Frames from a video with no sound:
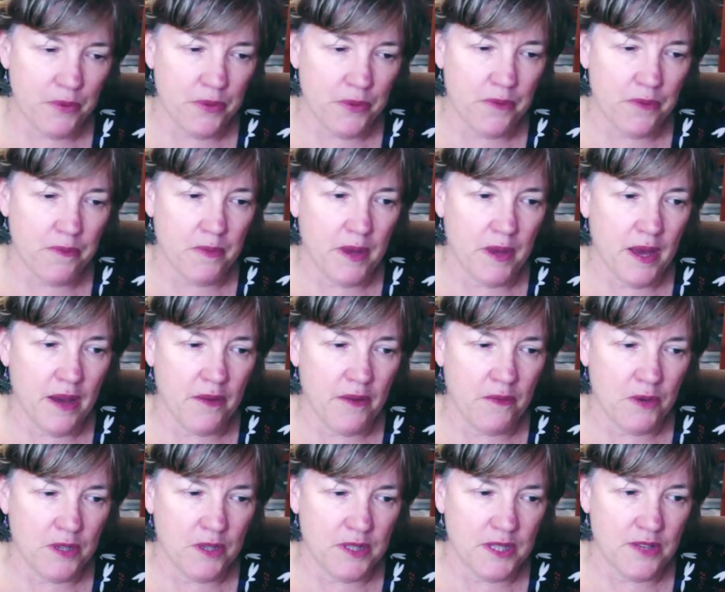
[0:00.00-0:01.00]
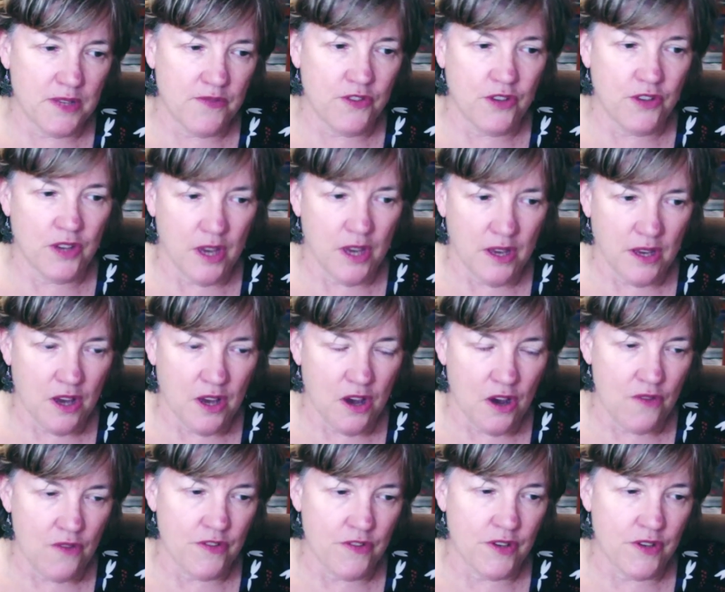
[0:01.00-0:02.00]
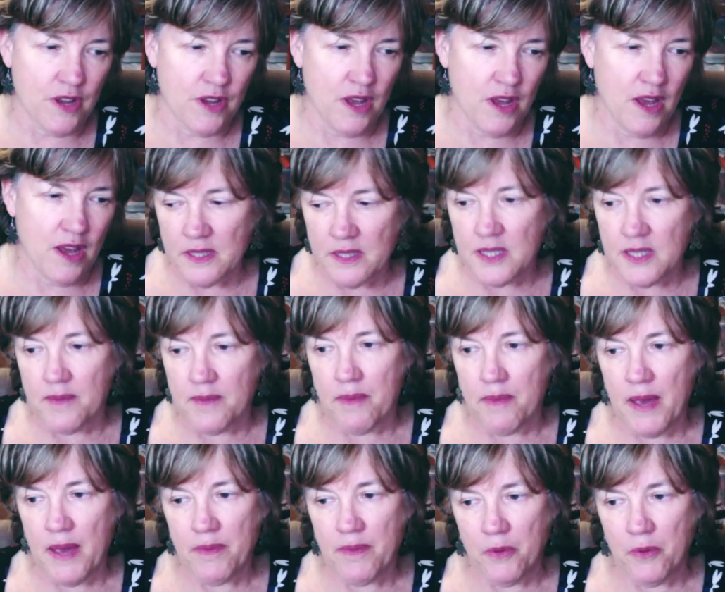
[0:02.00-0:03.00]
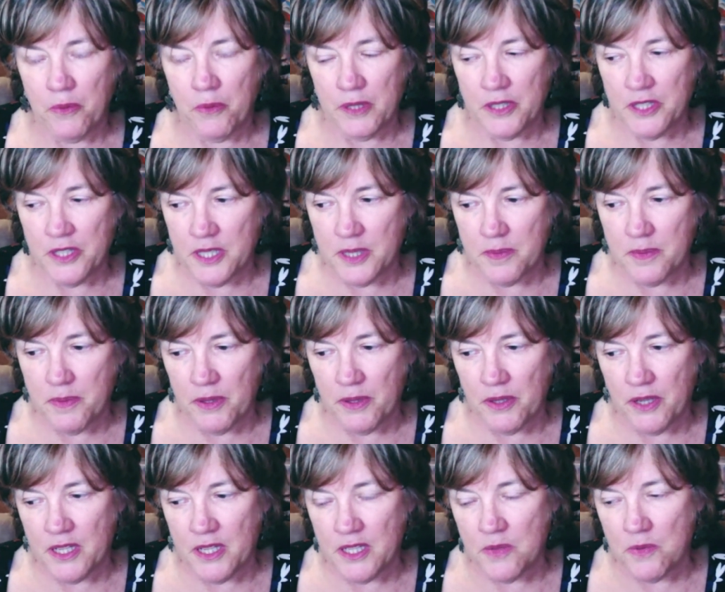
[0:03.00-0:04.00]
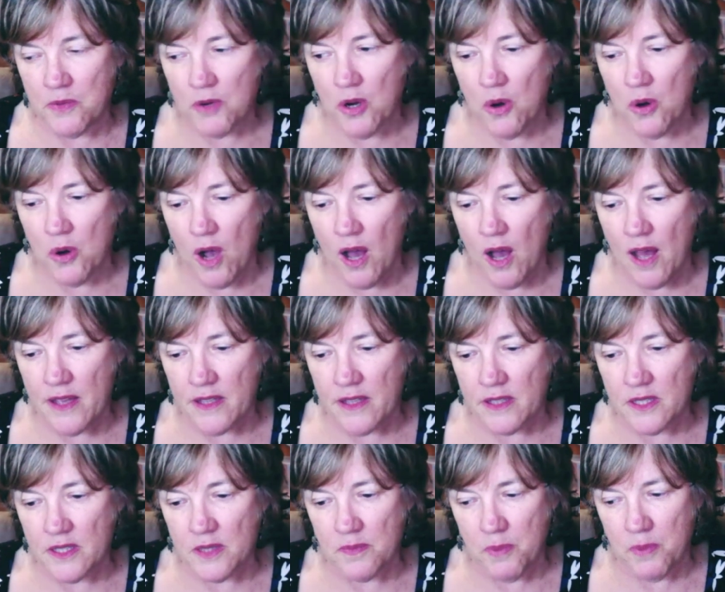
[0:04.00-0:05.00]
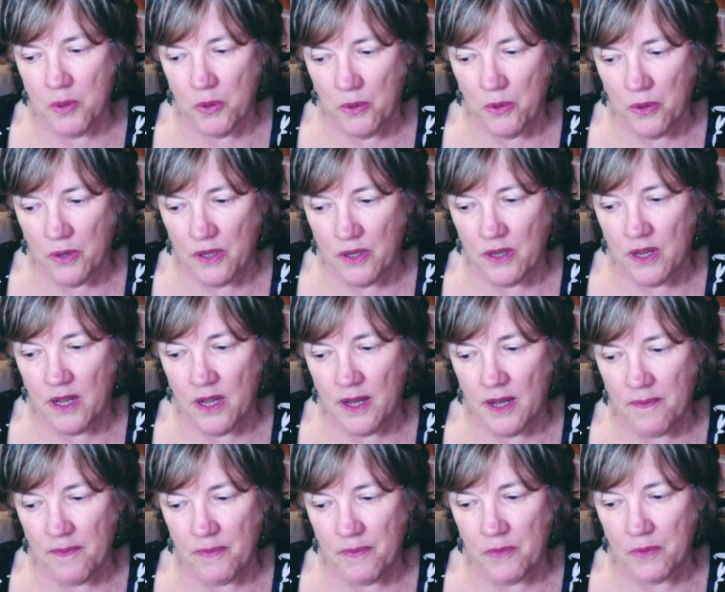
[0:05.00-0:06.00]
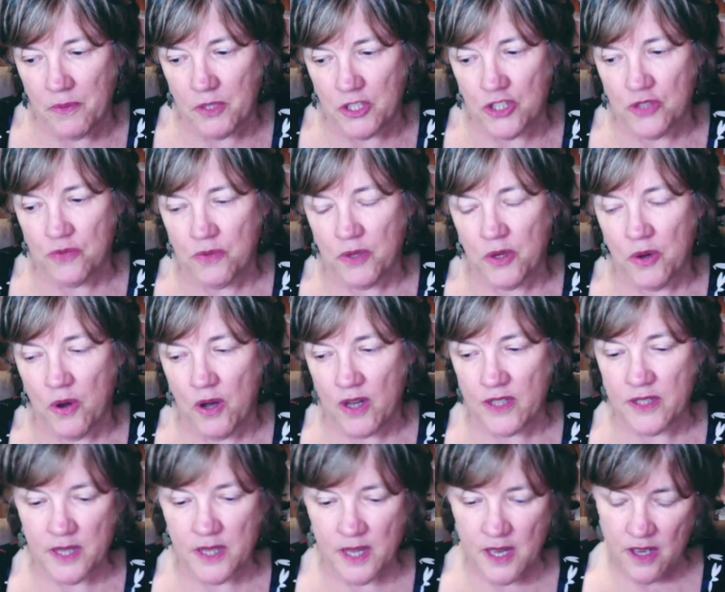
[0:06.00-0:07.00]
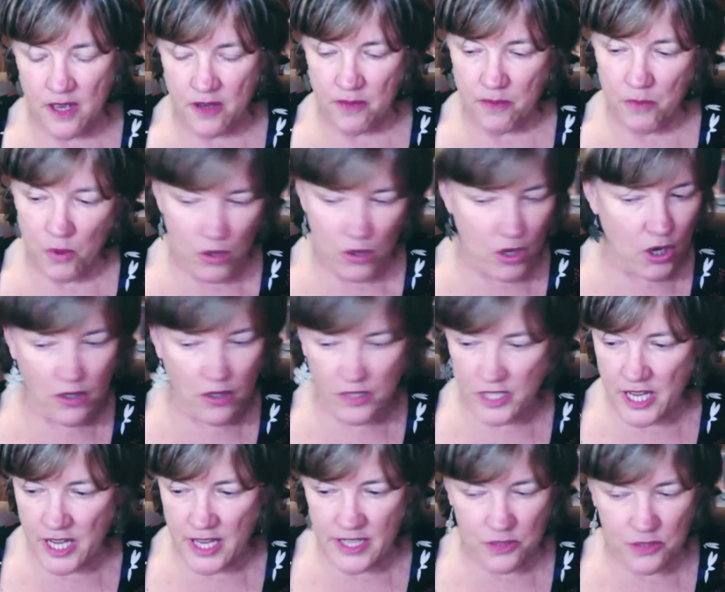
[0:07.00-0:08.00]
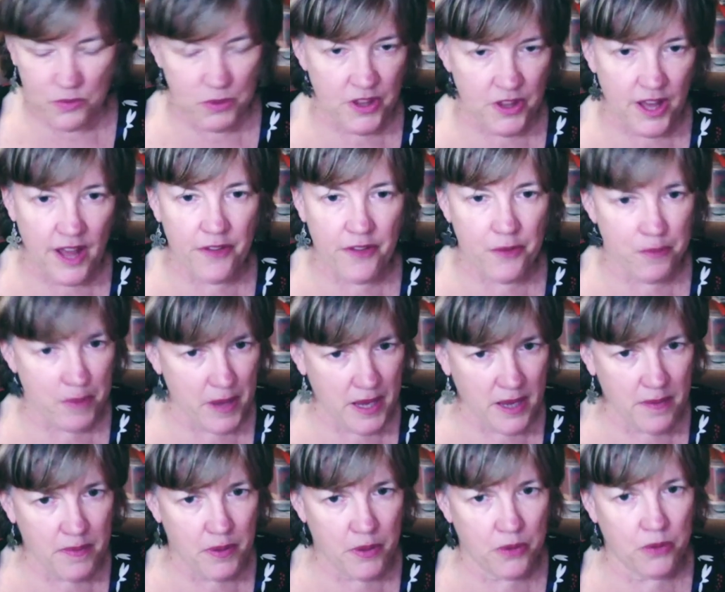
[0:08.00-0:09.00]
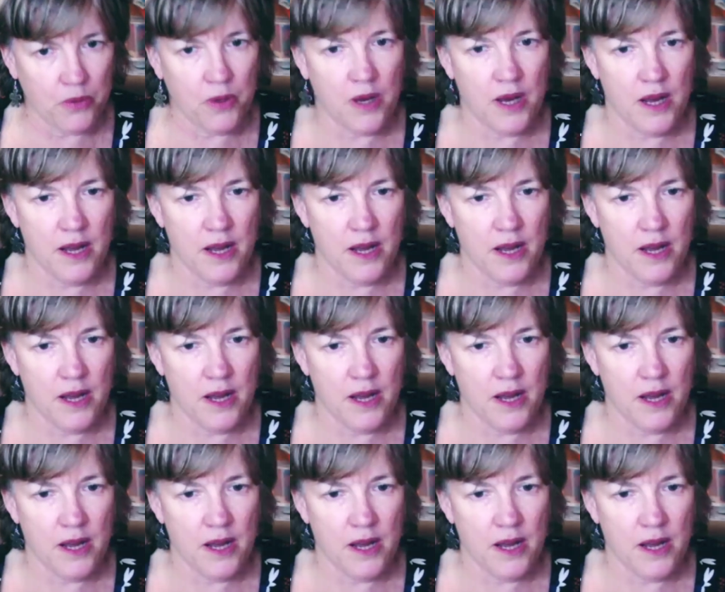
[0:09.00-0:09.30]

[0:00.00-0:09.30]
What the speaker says: them at risk if you get COVID. Some people with disabilities require support, which requires more contact with other people.